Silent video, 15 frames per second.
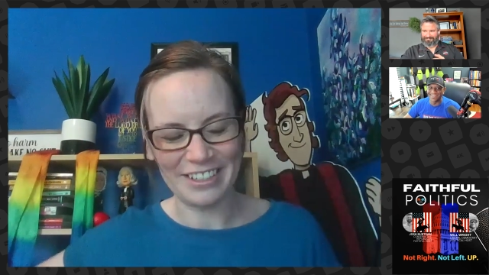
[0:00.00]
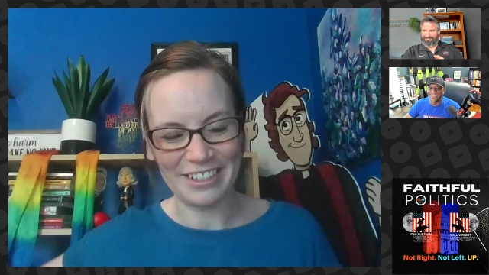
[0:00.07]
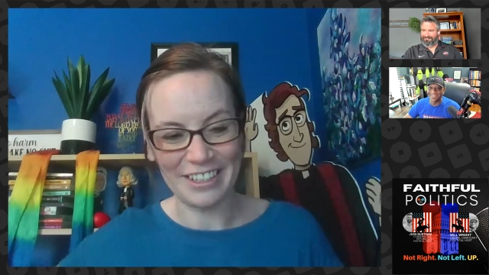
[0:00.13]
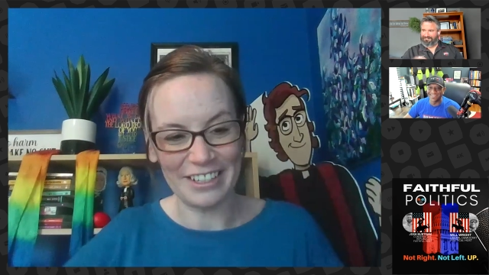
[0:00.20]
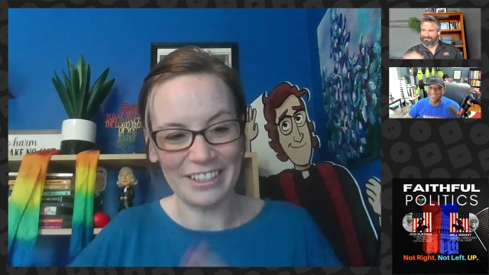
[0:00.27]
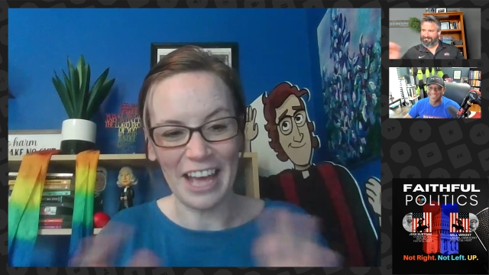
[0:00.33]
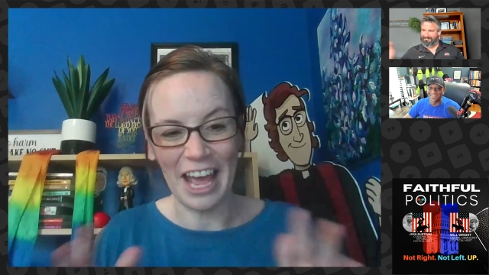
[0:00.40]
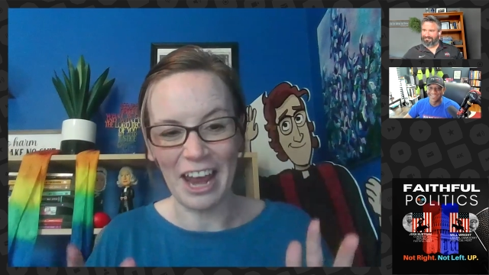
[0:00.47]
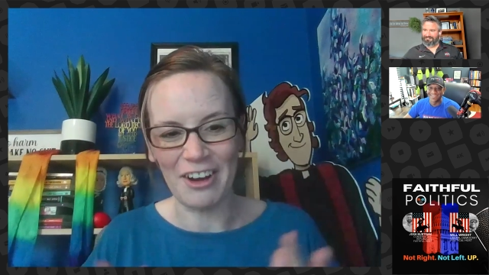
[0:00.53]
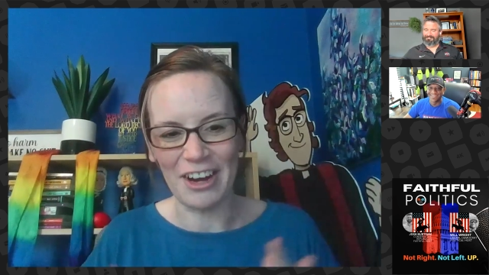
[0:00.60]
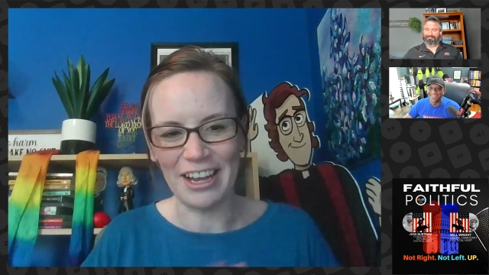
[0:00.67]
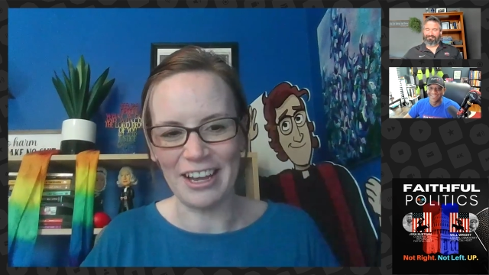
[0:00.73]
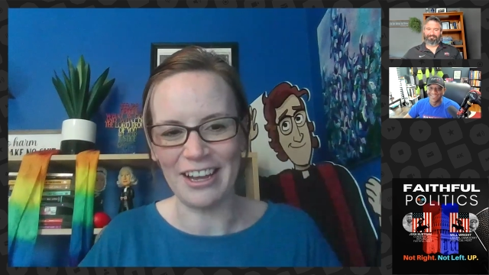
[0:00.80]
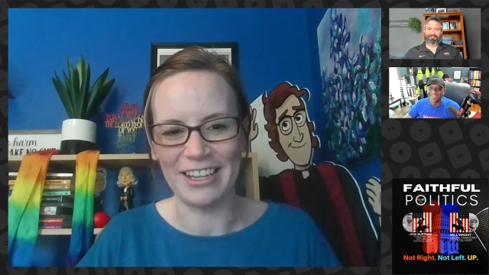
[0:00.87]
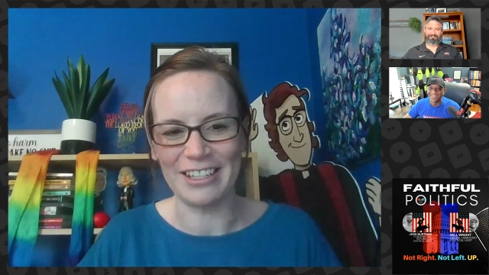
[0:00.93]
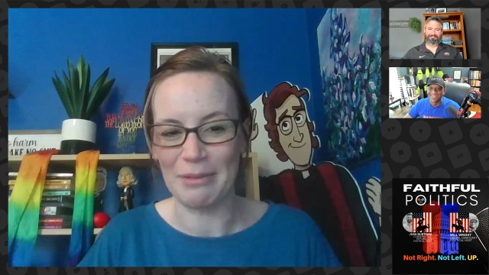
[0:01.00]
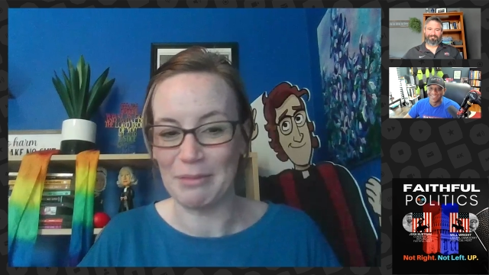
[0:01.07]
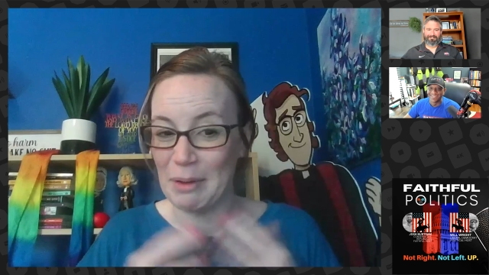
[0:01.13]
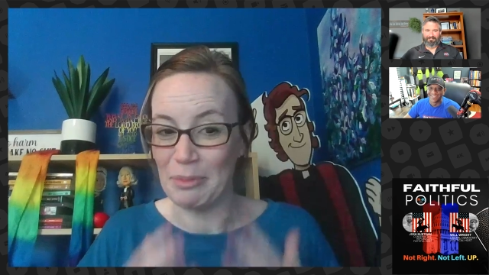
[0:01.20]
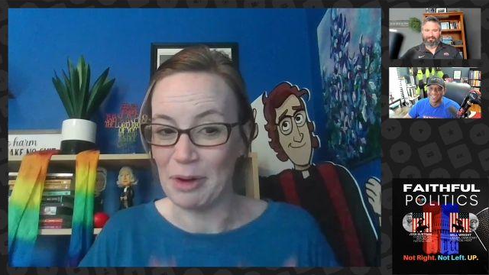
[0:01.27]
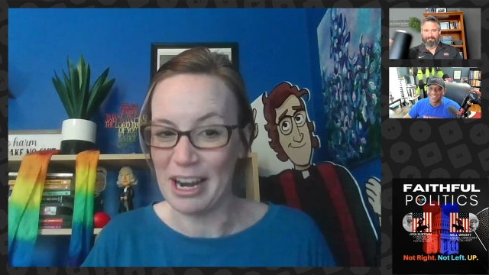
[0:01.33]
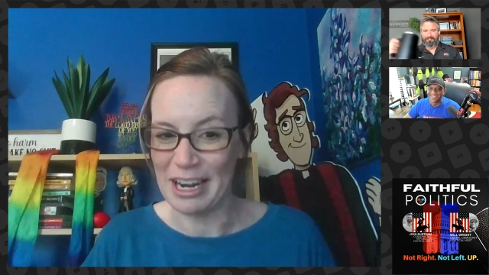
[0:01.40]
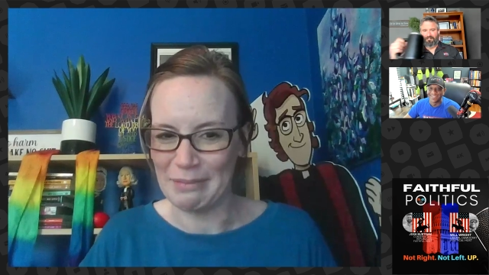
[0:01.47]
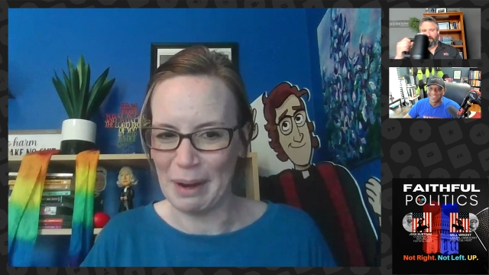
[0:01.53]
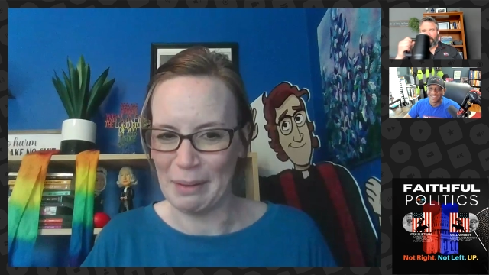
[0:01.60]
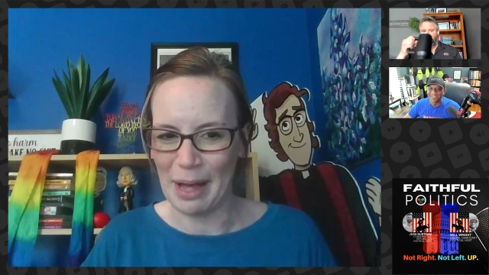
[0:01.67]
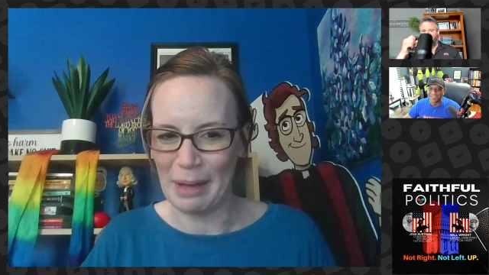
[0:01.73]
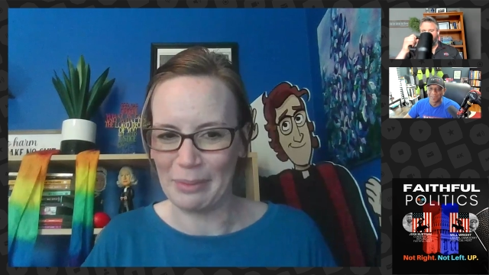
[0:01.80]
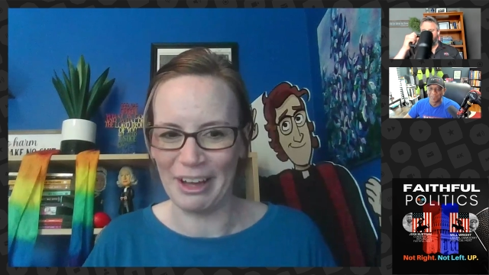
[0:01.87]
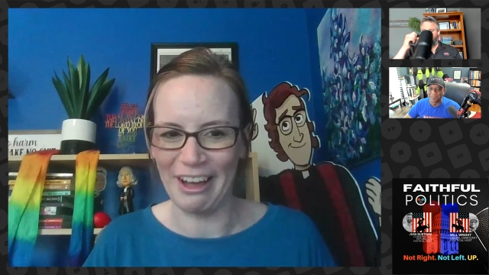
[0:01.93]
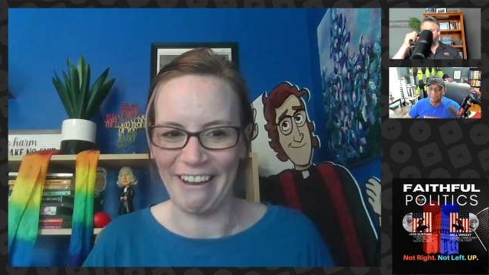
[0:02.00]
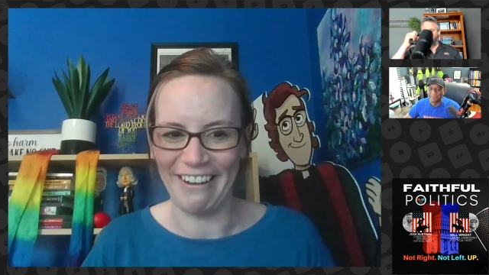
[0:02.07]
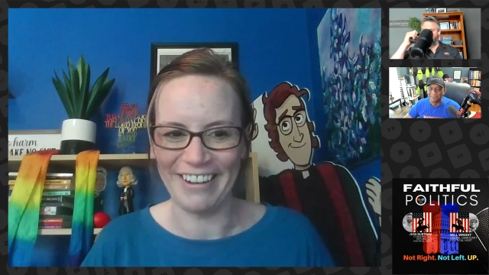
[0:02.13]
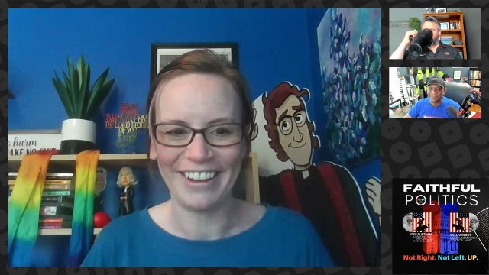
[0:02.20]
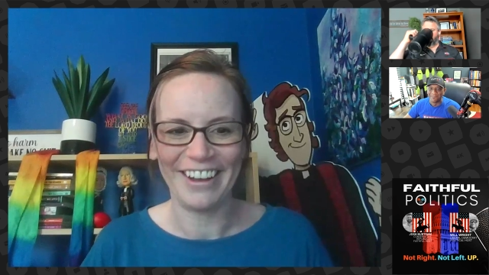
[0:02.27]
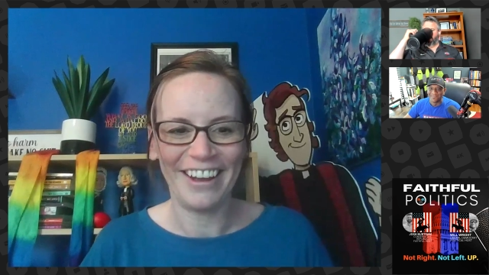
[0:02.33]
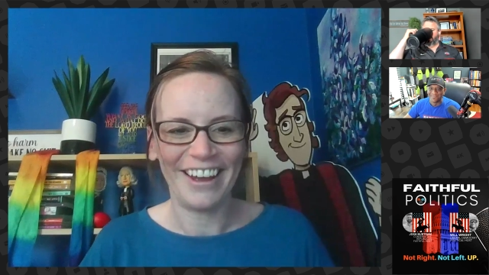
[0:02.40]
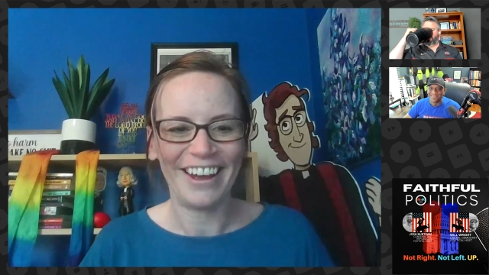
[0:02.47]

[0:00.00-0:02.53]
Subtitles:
the area, except I brought in my bobblehead.